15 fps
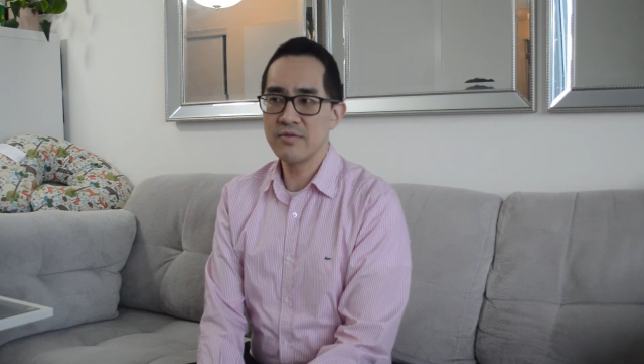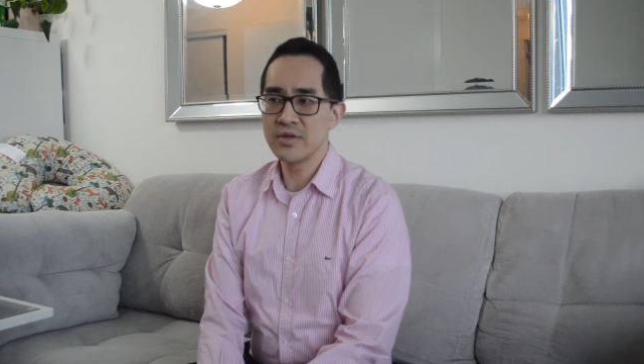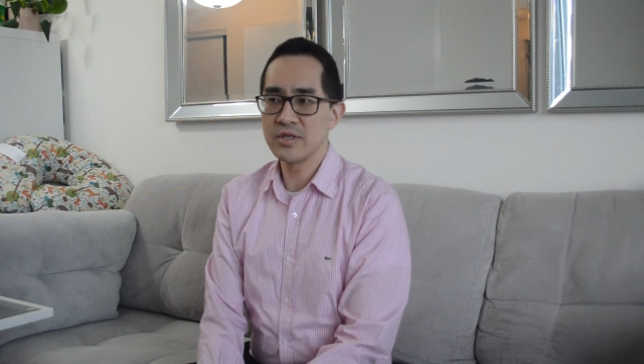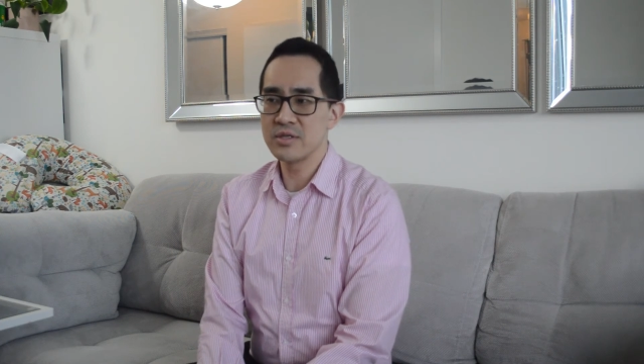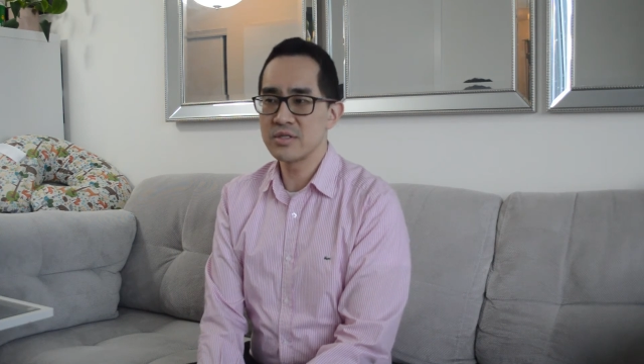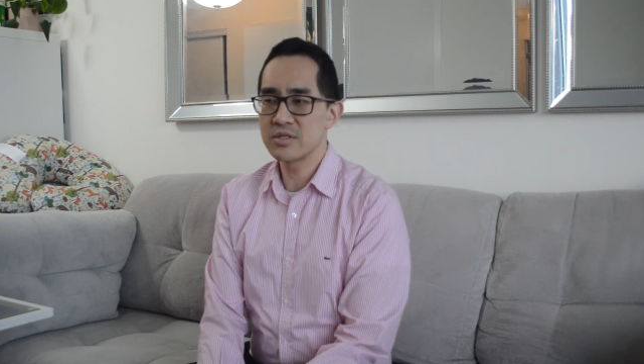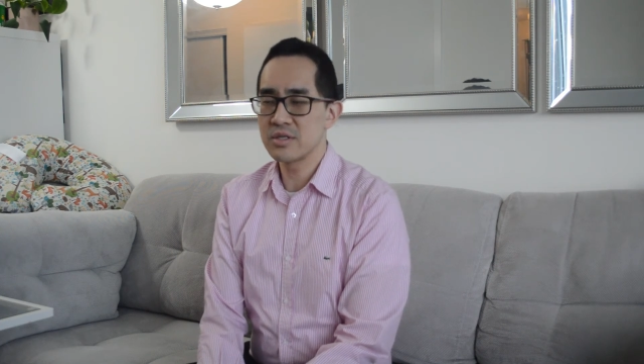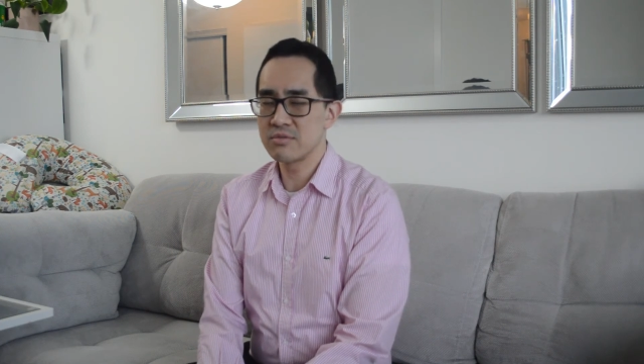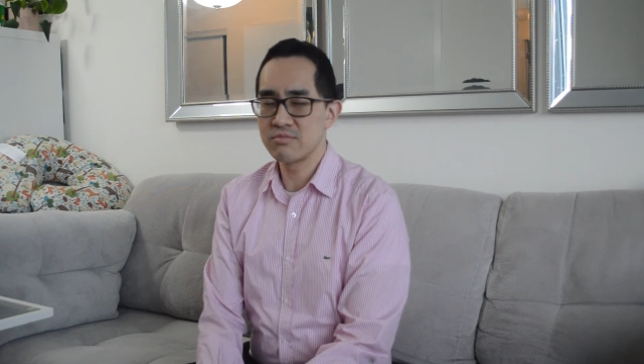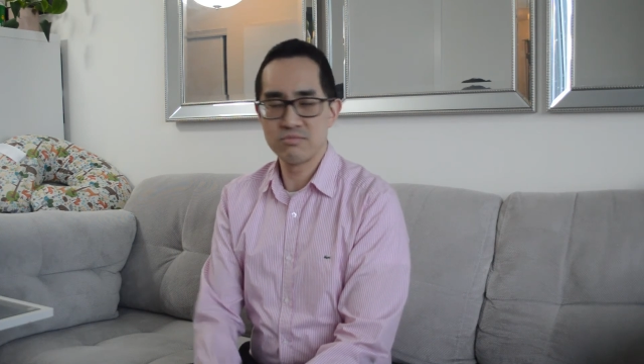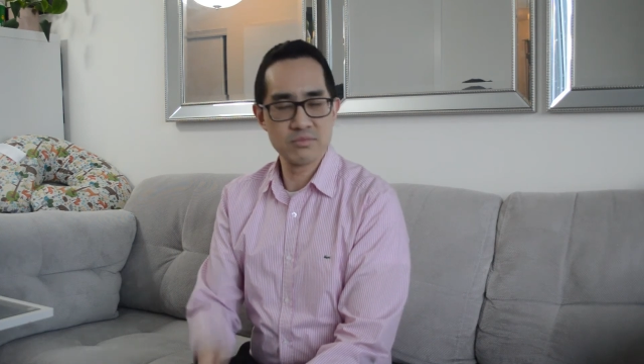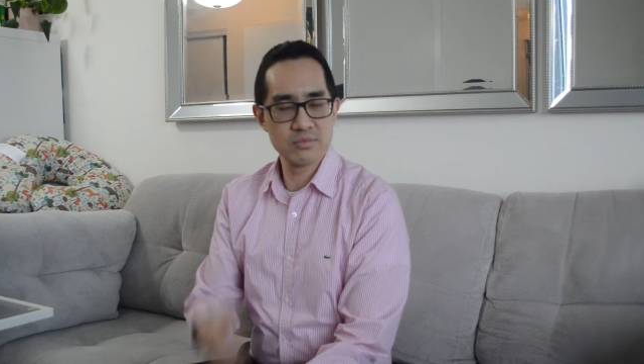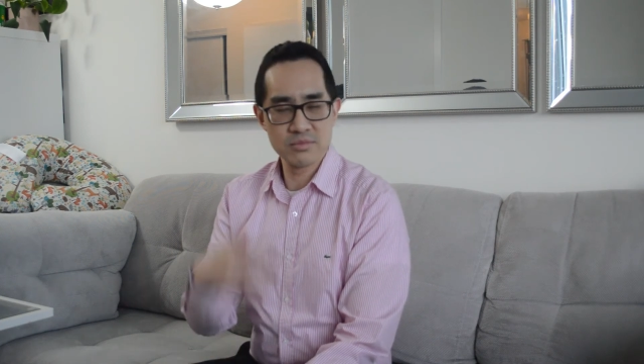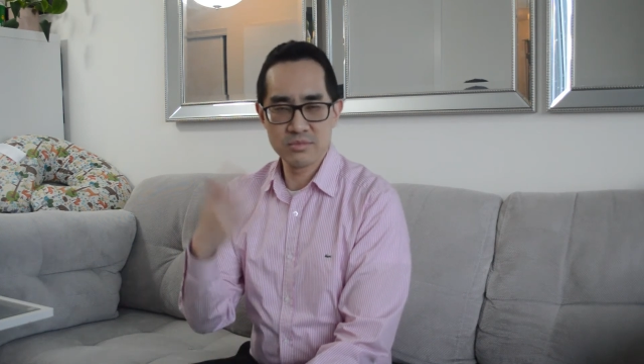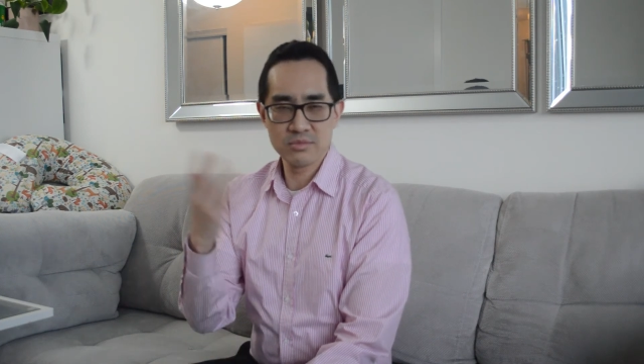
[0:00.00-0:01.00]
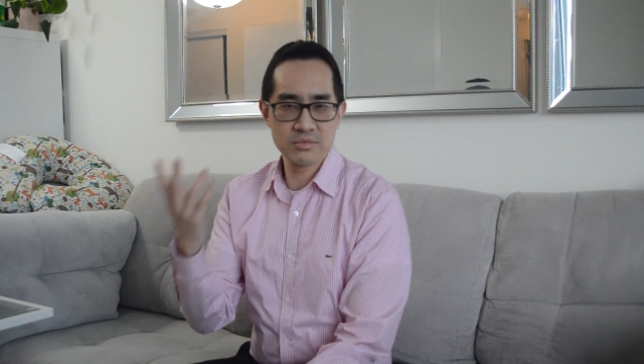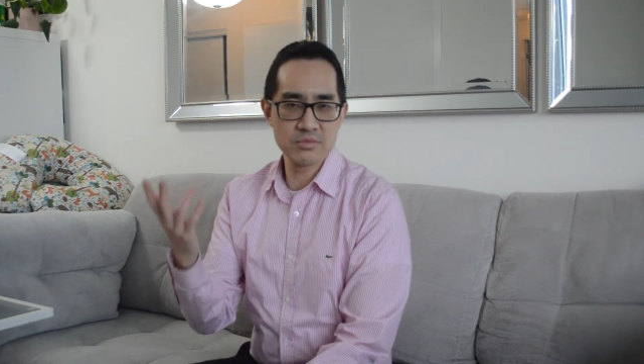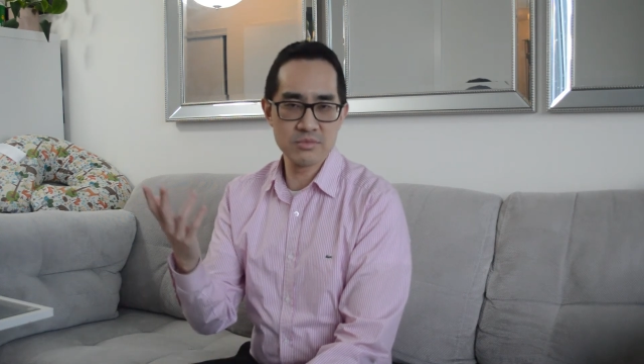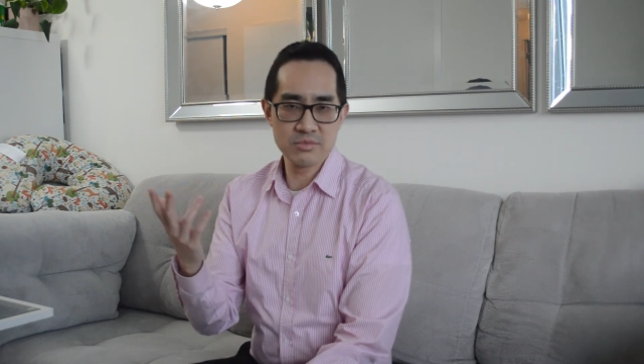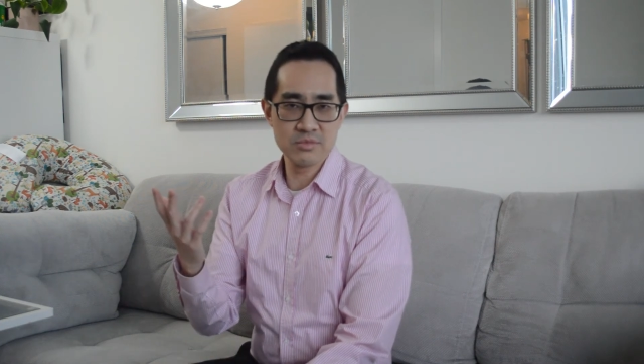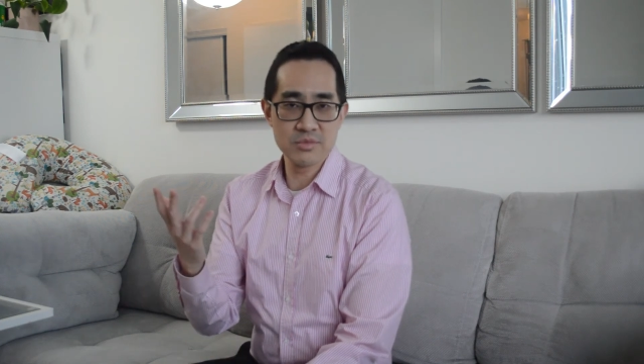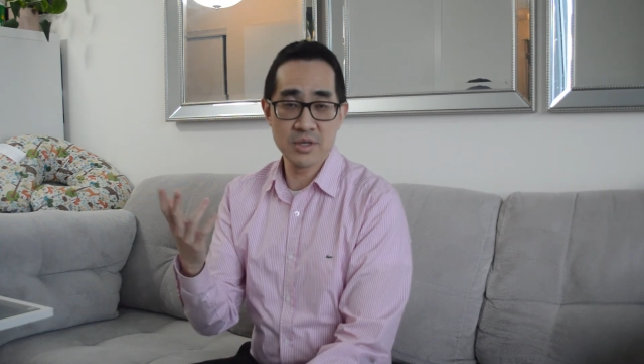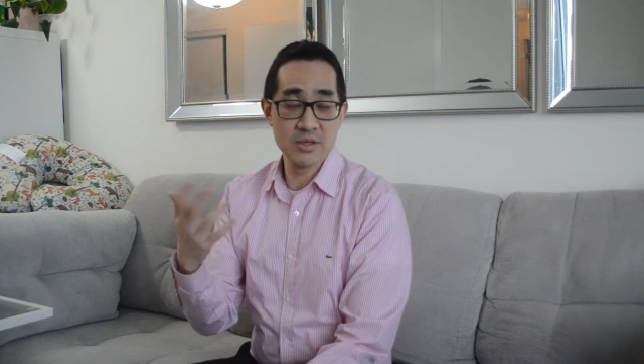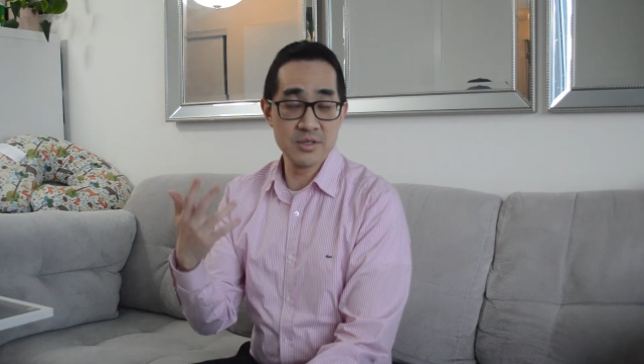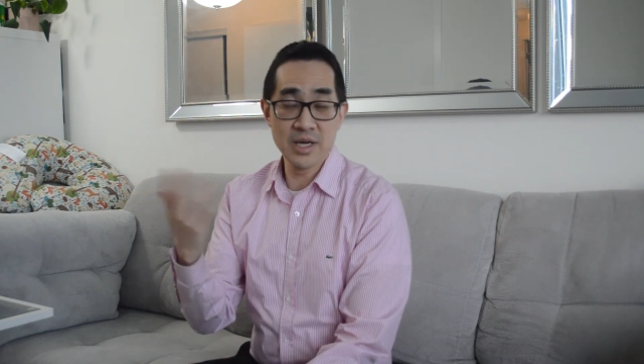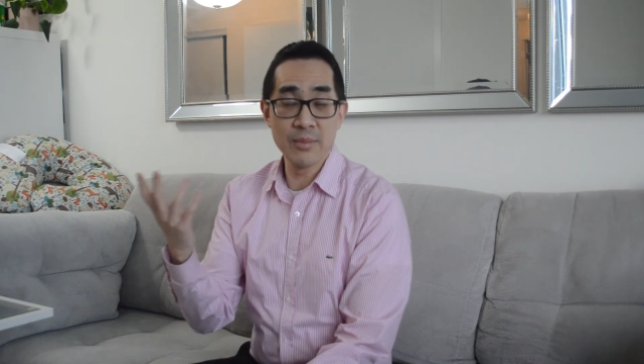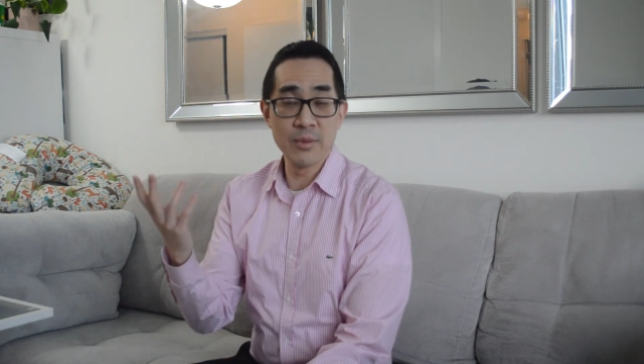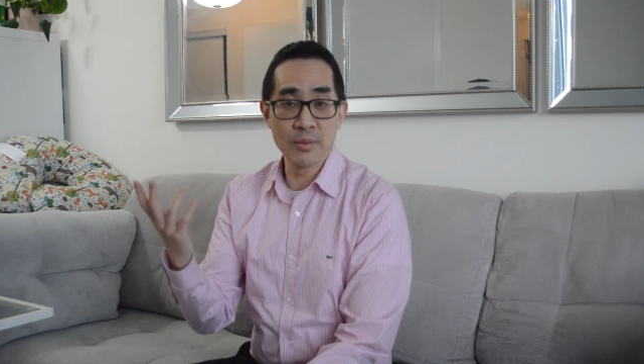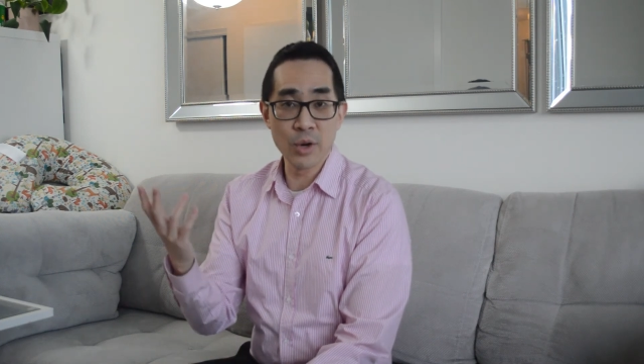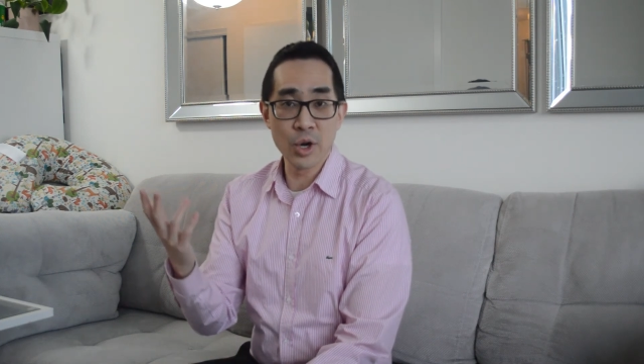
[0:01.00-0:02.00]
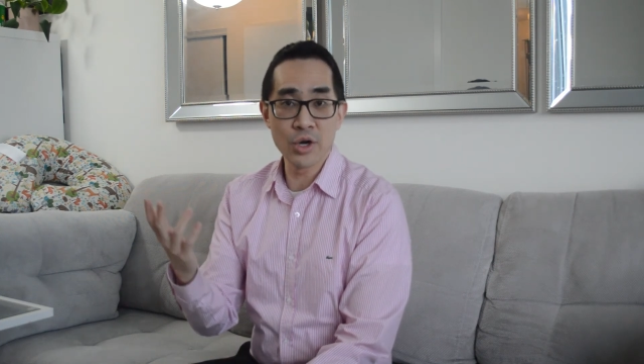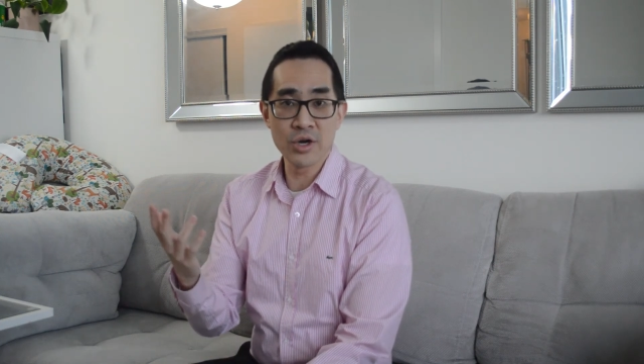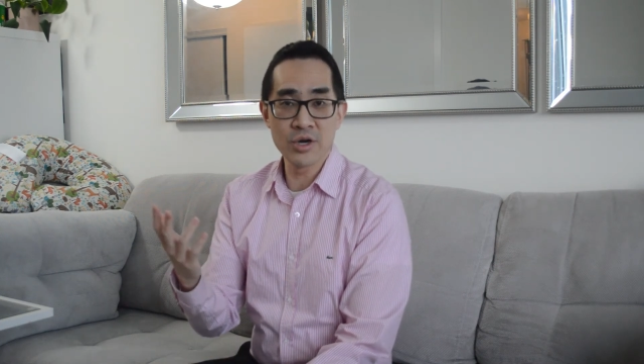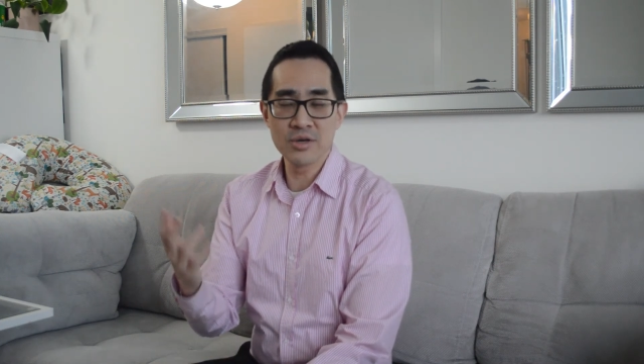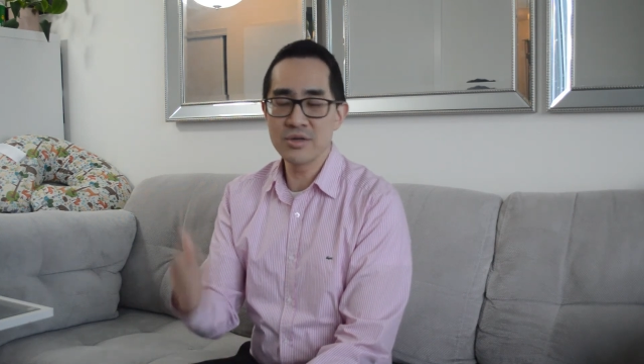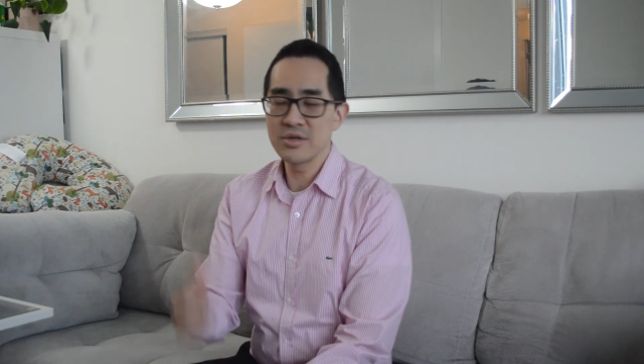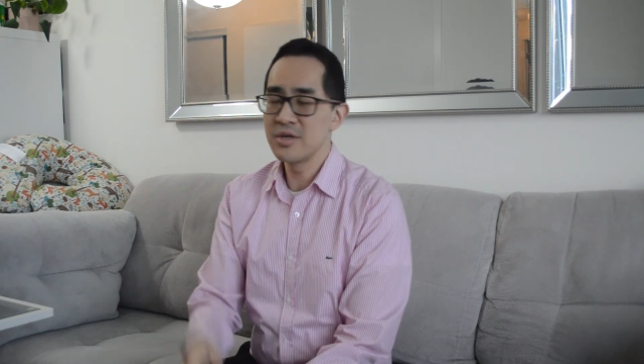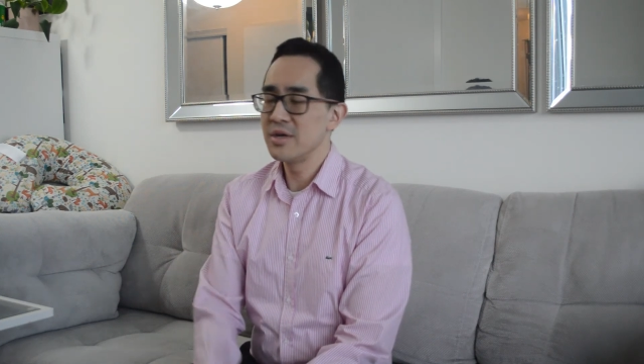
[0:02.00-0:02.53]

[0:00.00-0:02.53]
and it's a double murder